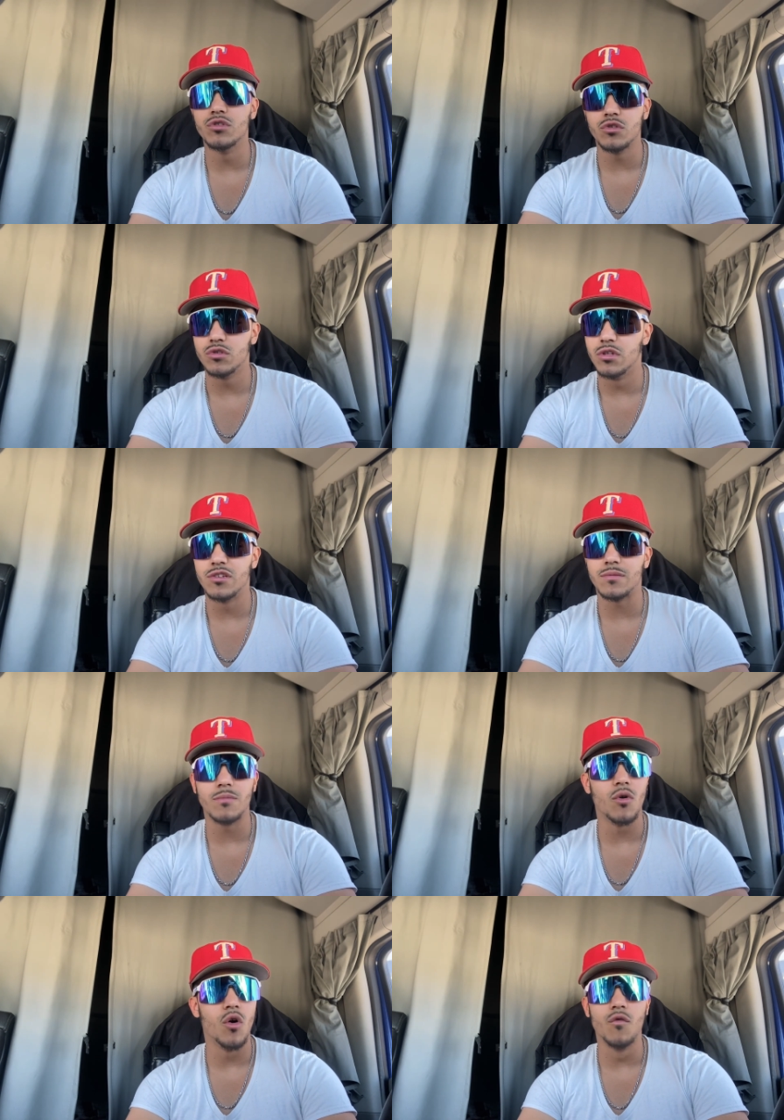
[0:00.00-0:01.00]
You just
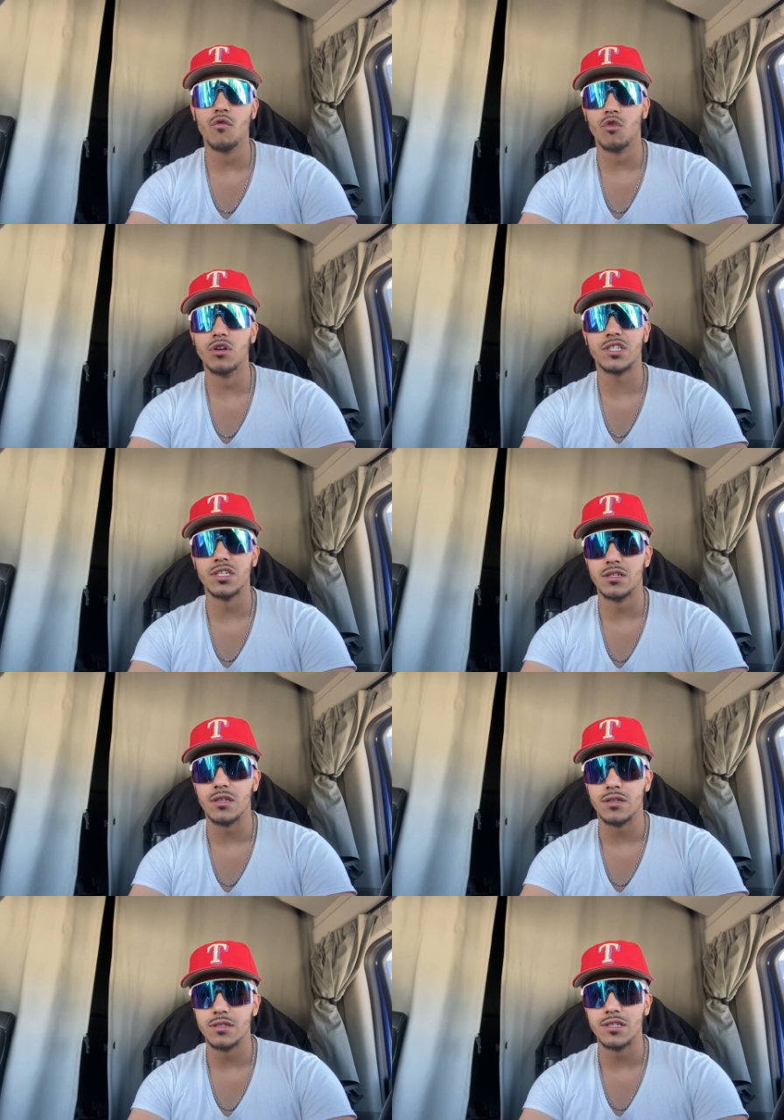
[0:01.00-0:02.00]
overall to
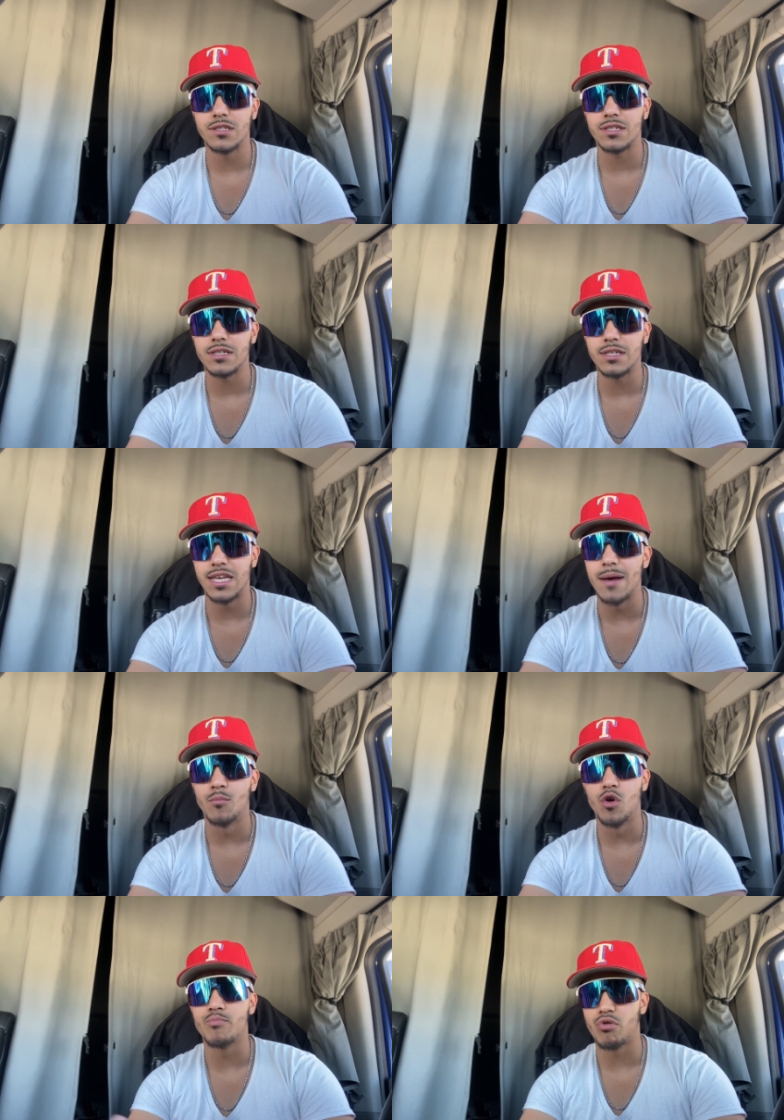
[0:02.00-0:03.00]
just get
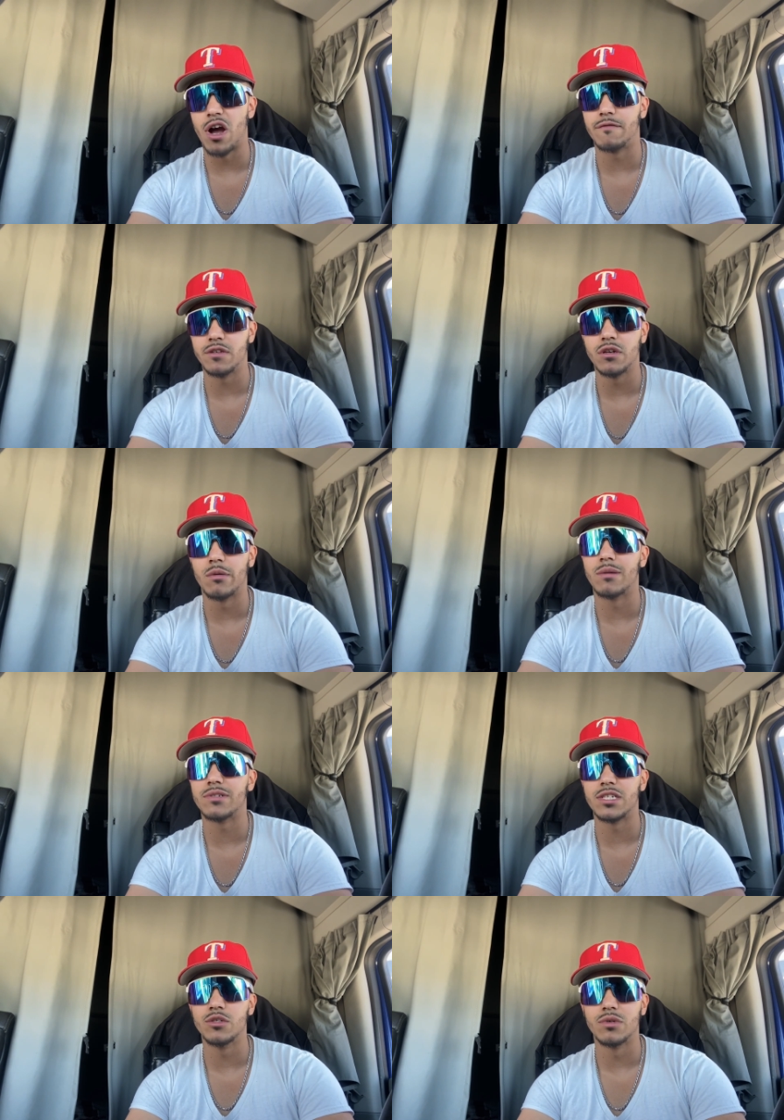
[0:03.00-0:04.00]
more profit. You get what I'm
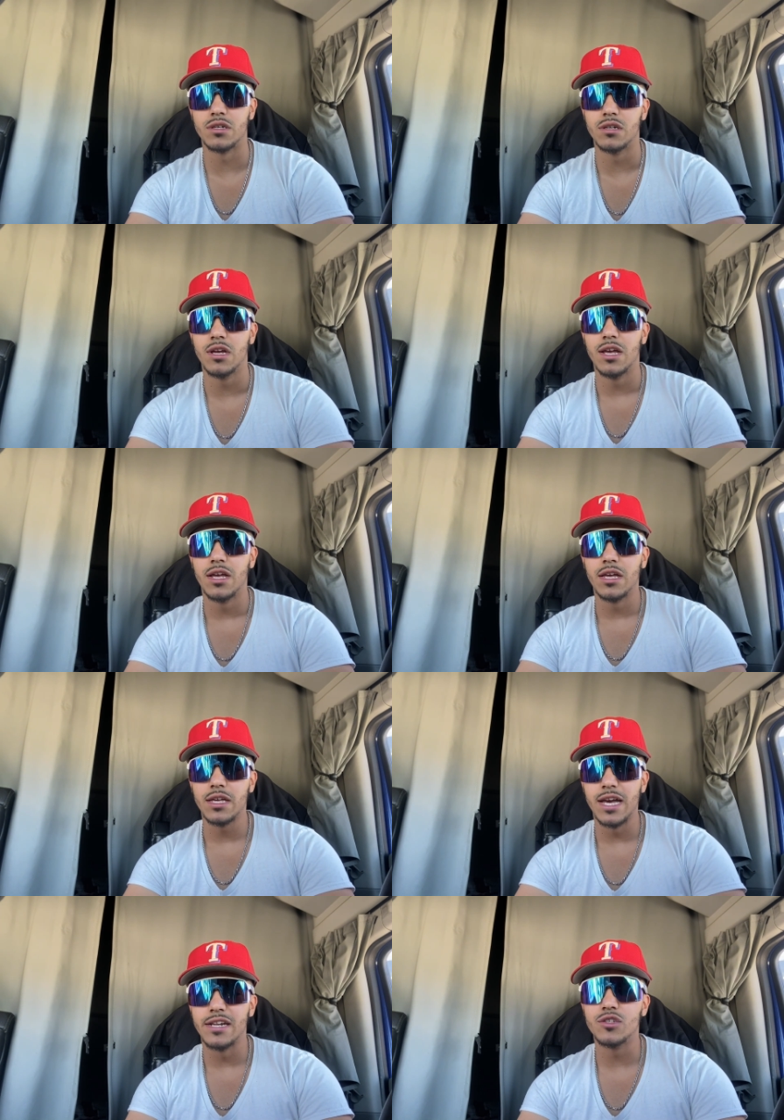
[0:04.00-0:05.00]
saying? You want to
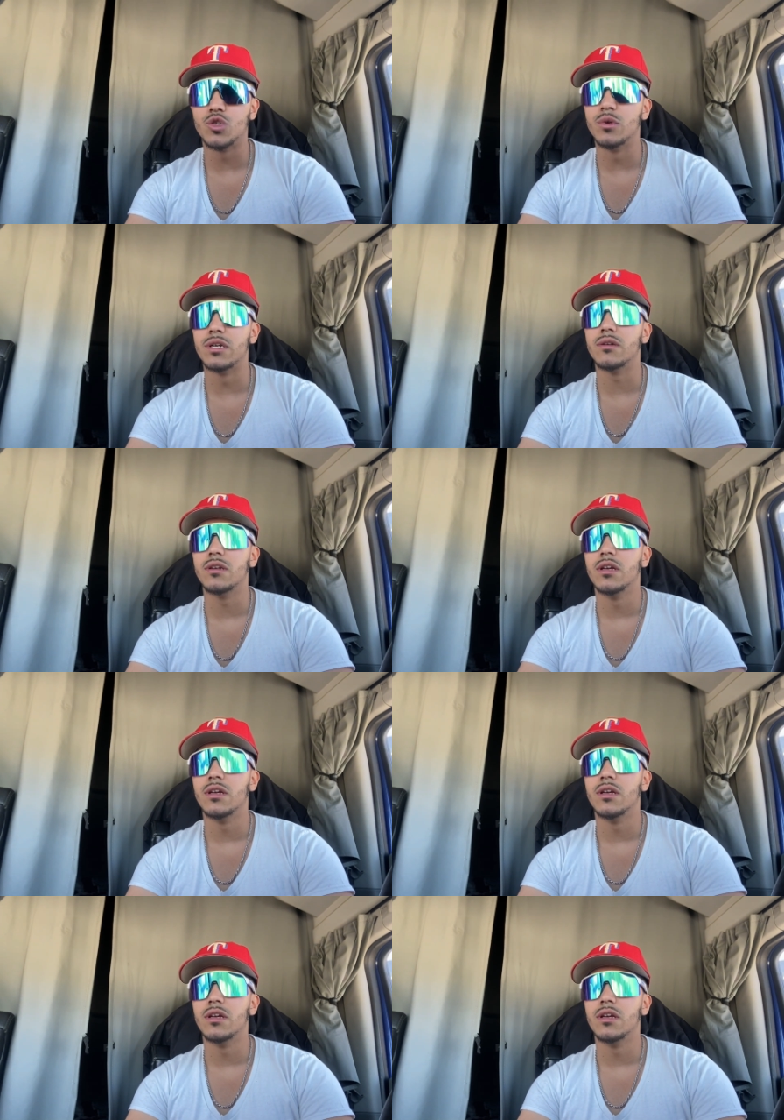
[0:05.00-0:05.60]
get into it